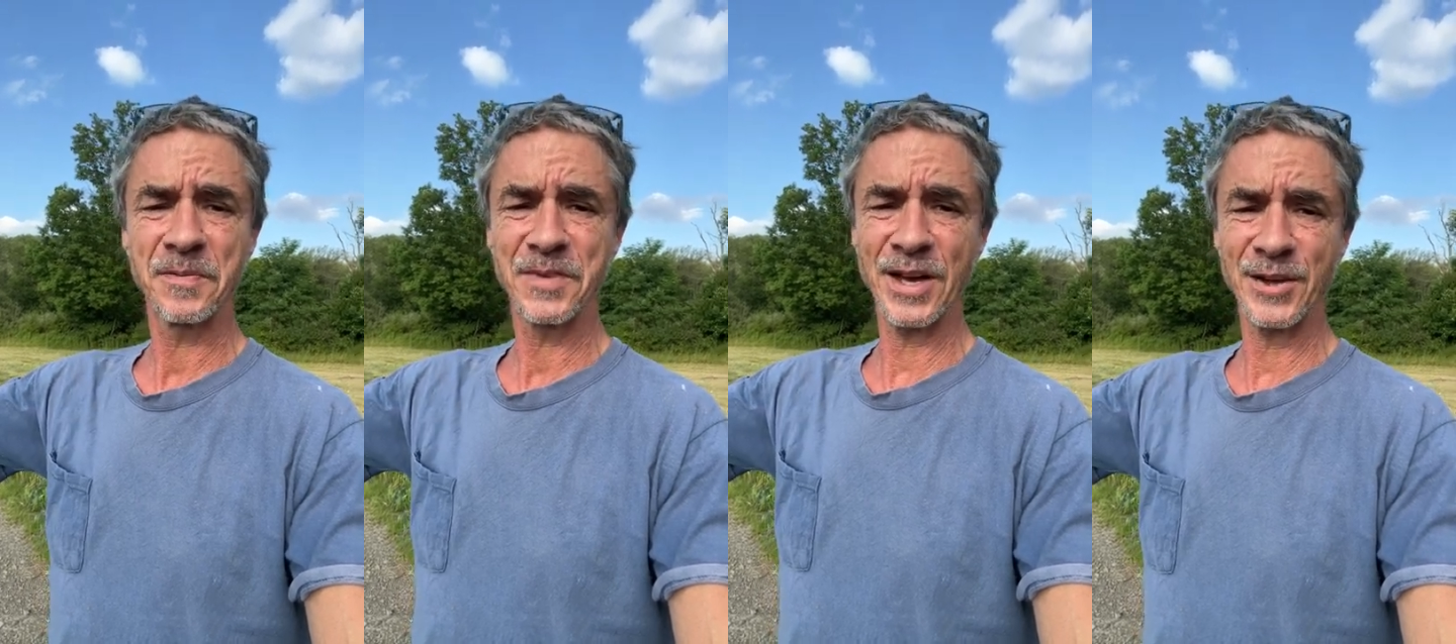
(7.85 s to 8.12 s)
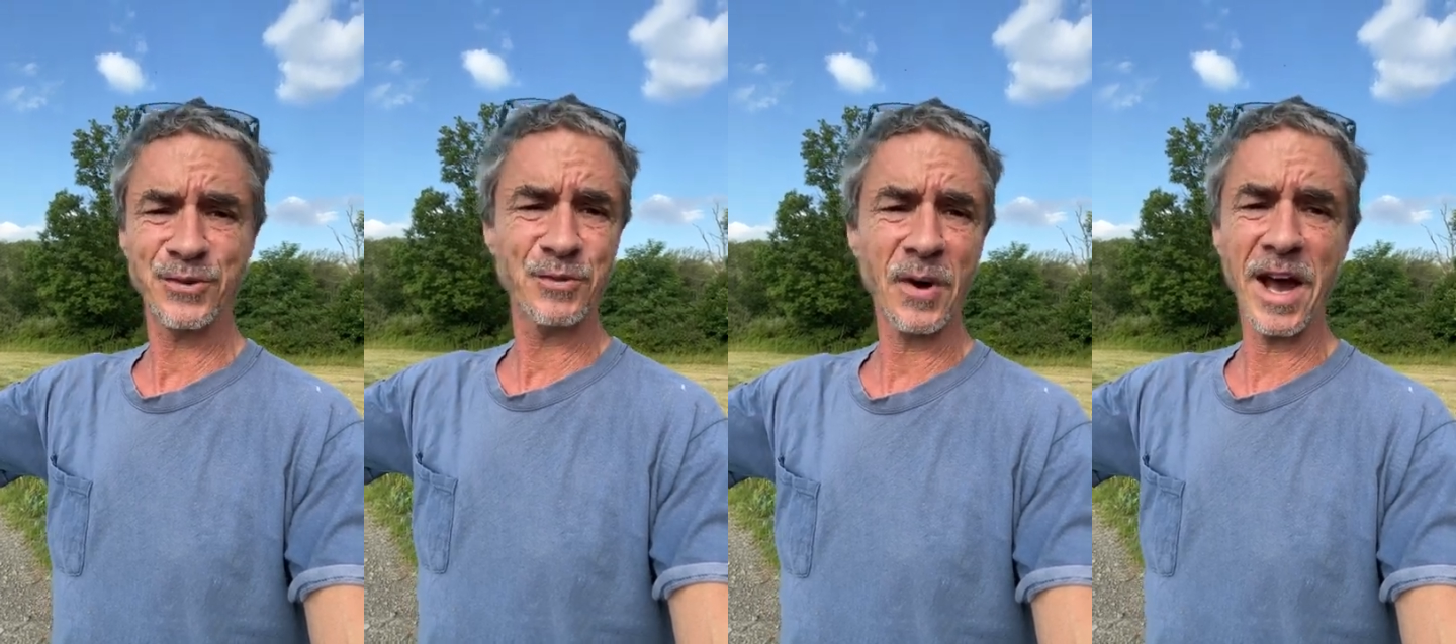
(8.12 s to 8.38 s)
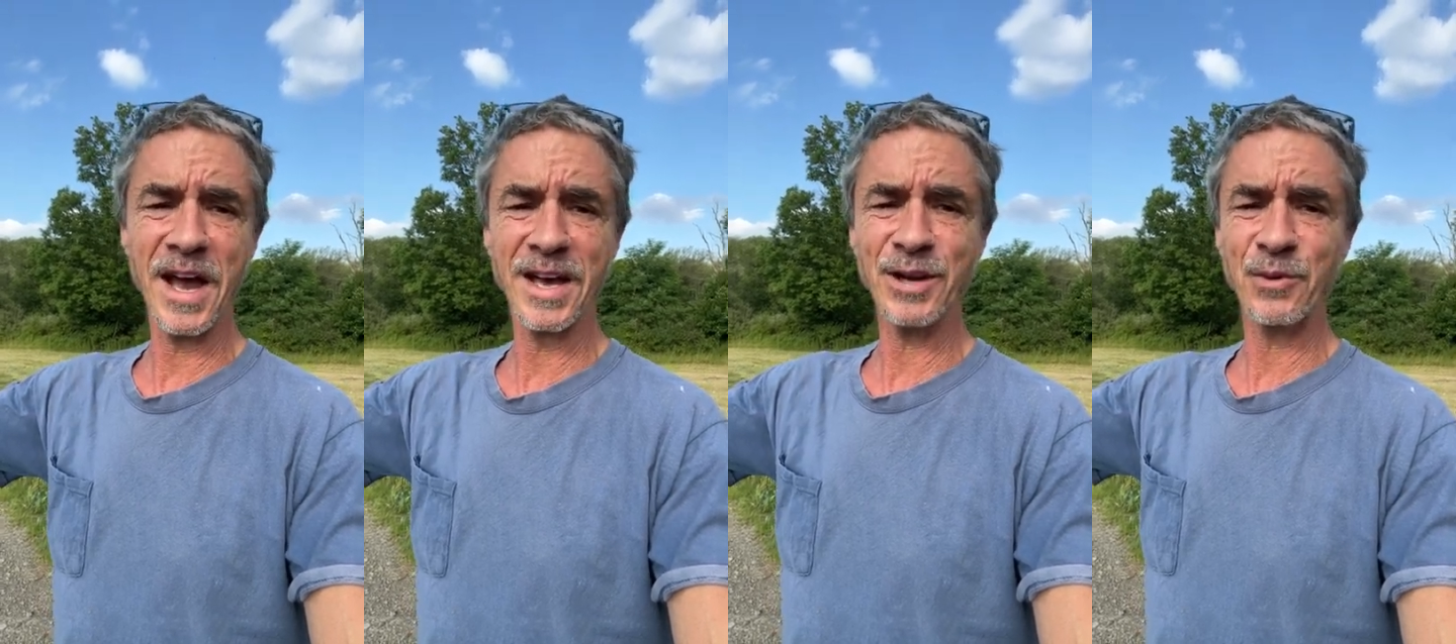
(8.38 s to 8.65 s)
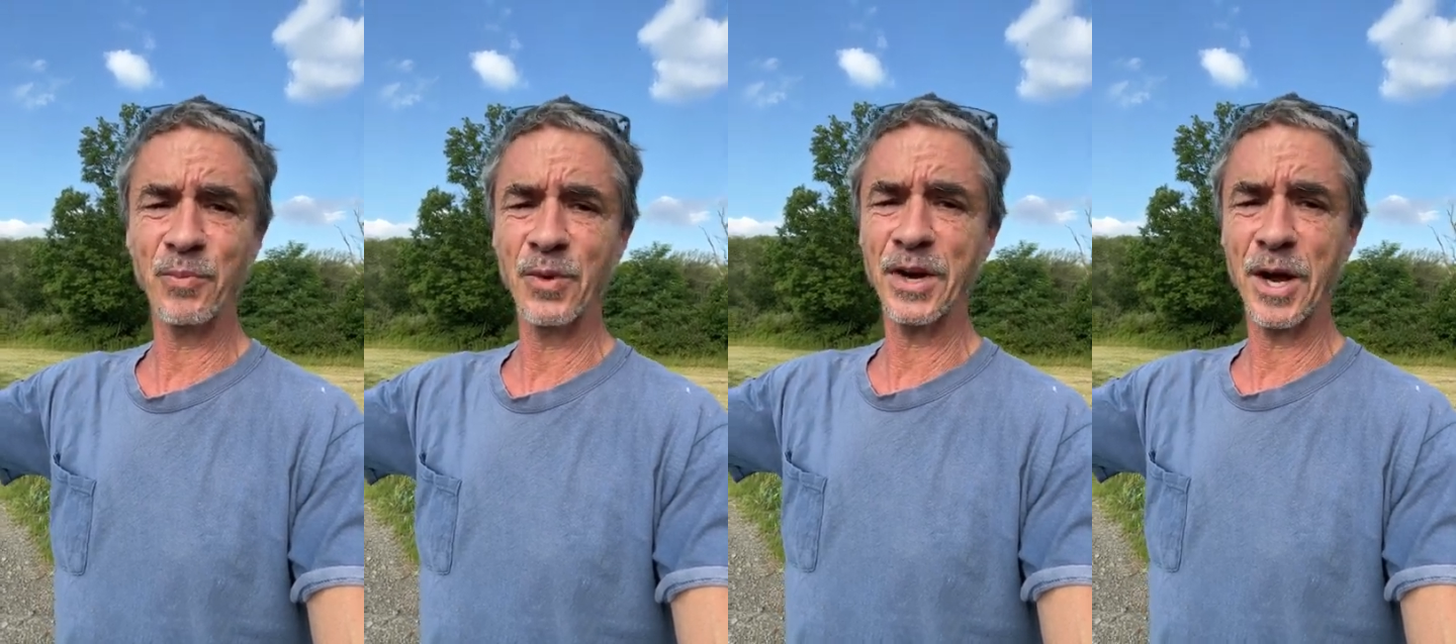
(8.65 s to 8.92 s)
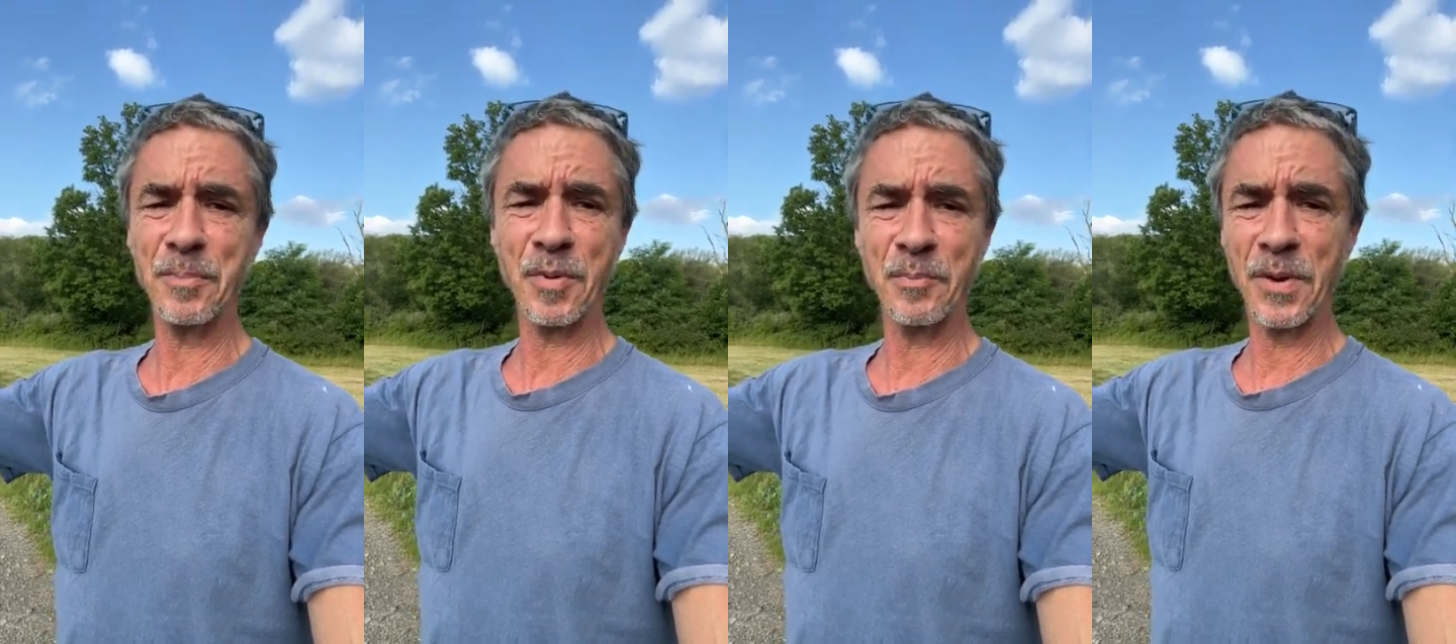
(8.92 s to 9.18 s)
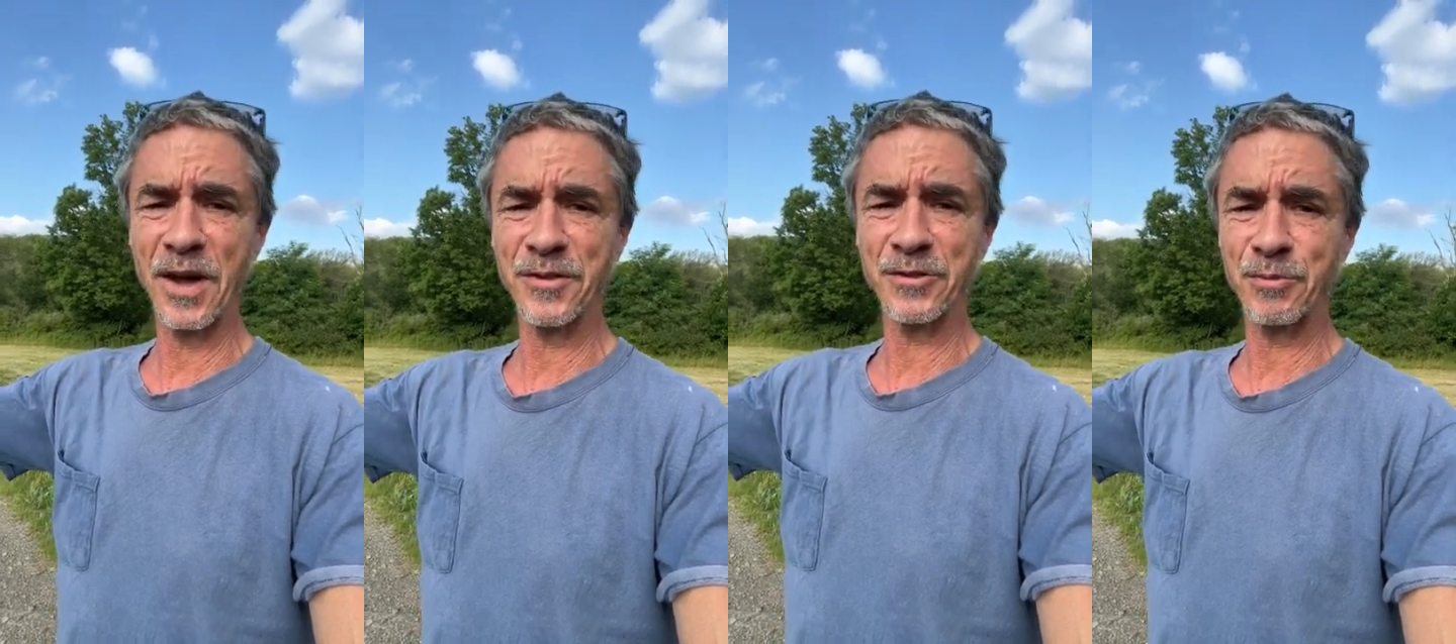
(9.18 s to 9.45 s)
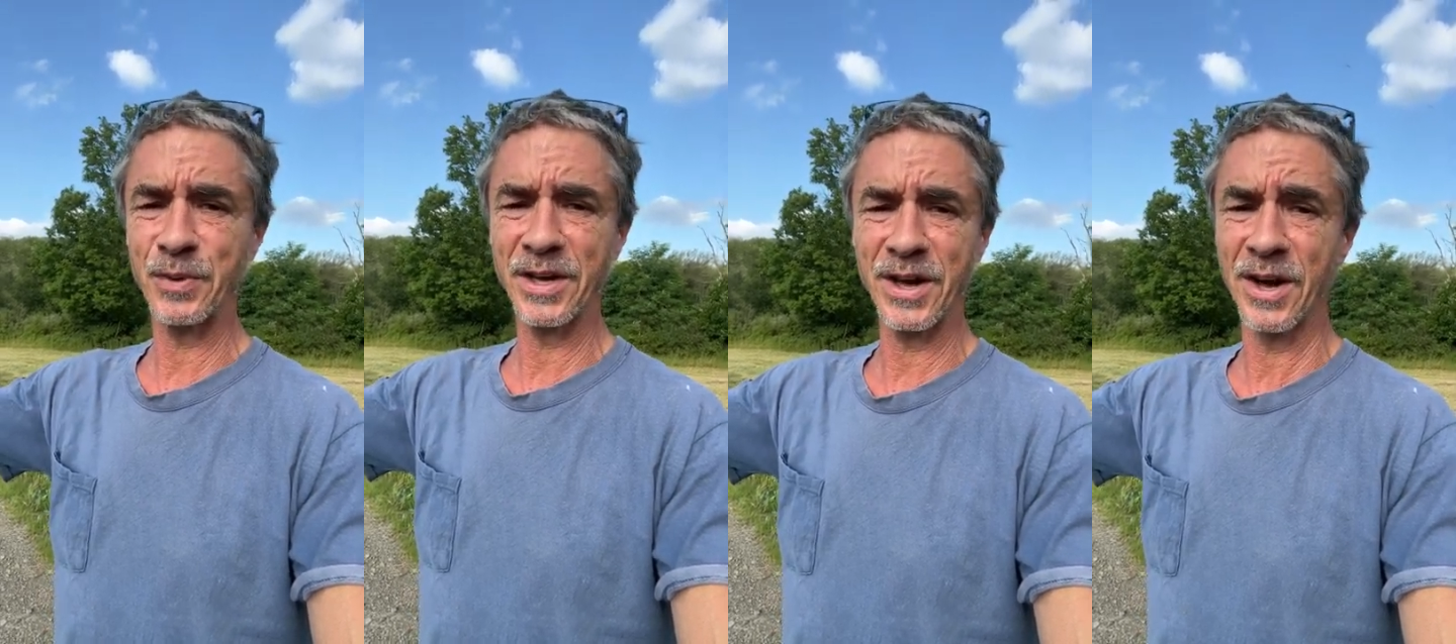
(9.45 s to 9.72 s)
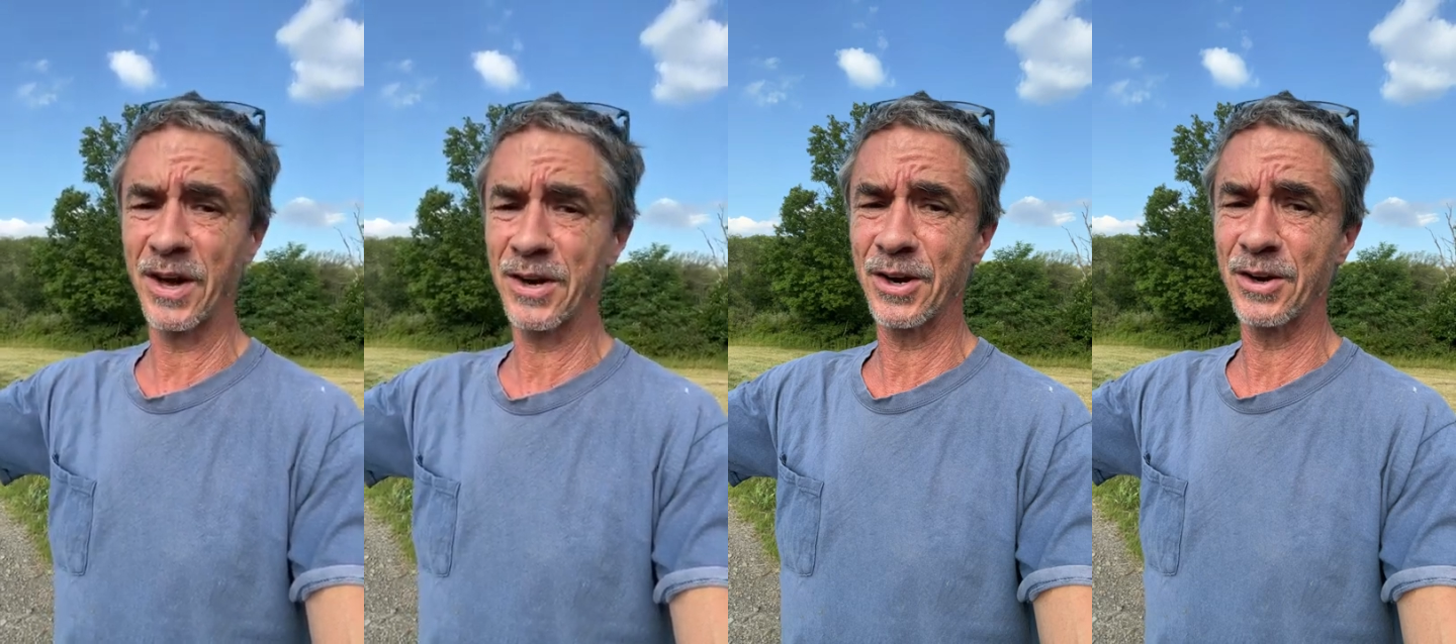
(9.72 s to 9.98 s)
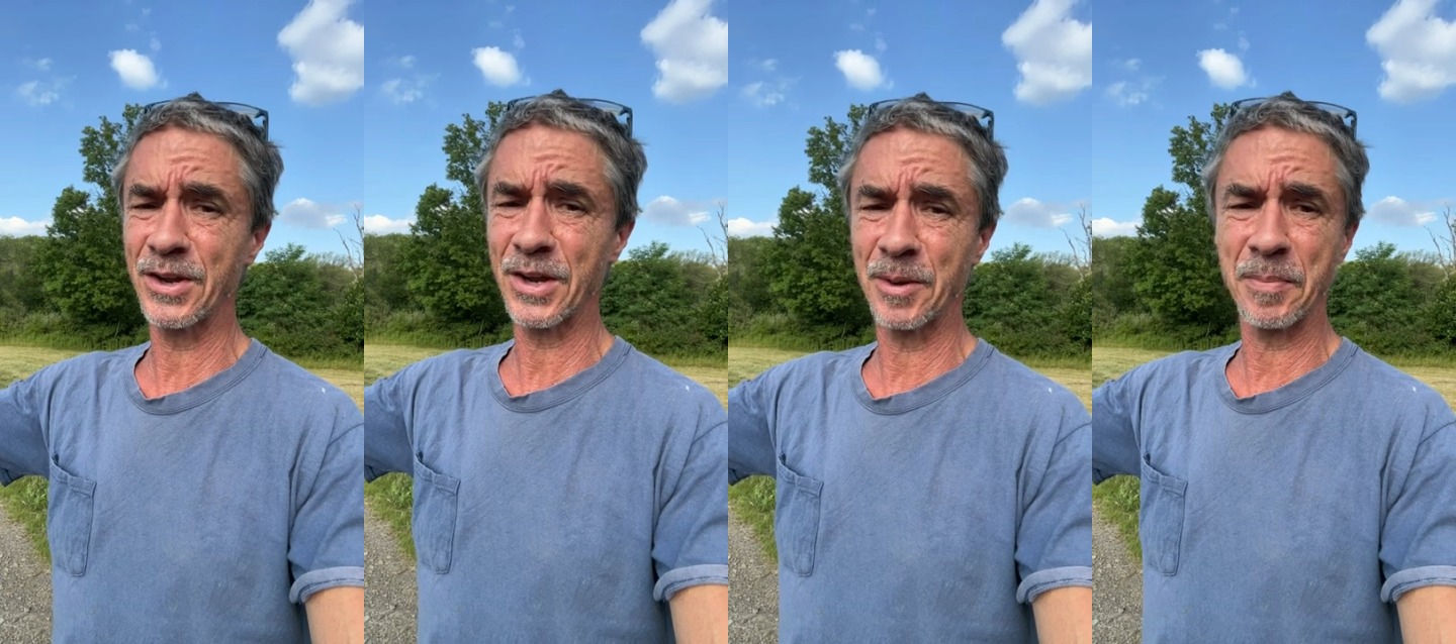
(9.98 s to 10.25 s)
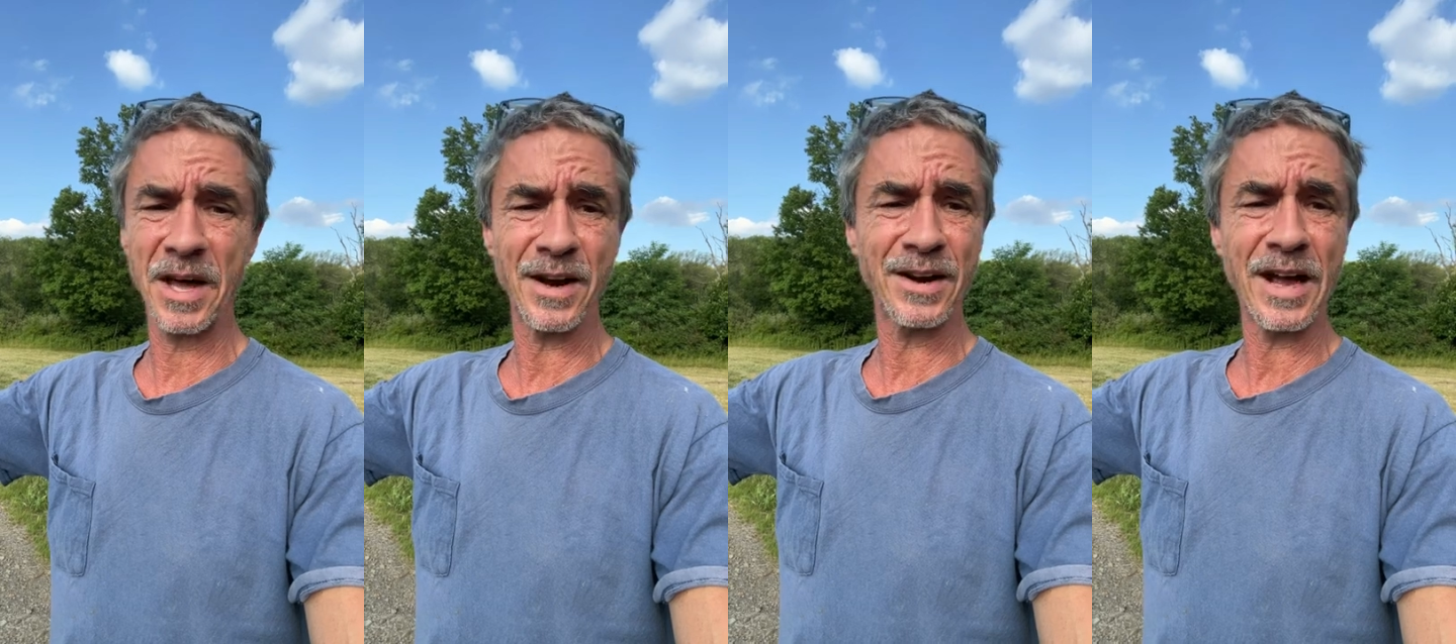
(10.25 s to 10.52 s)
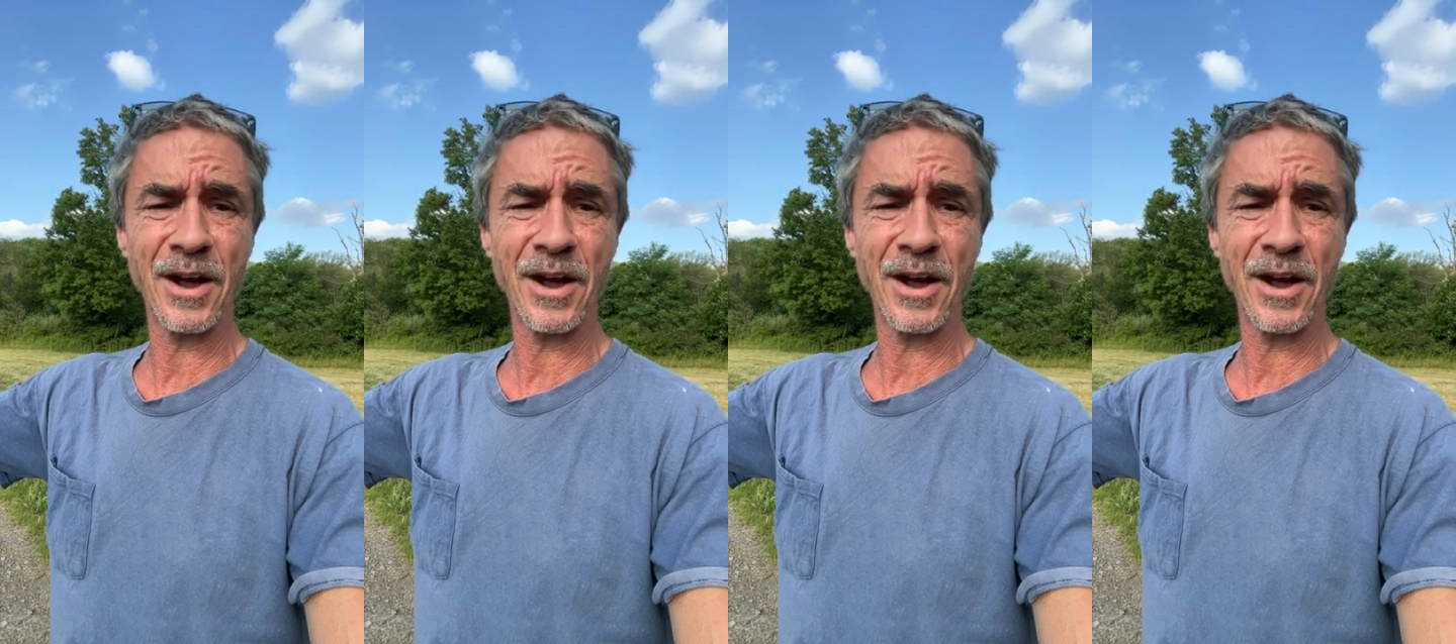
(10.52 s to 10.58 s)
That's right, went up about 300 in about an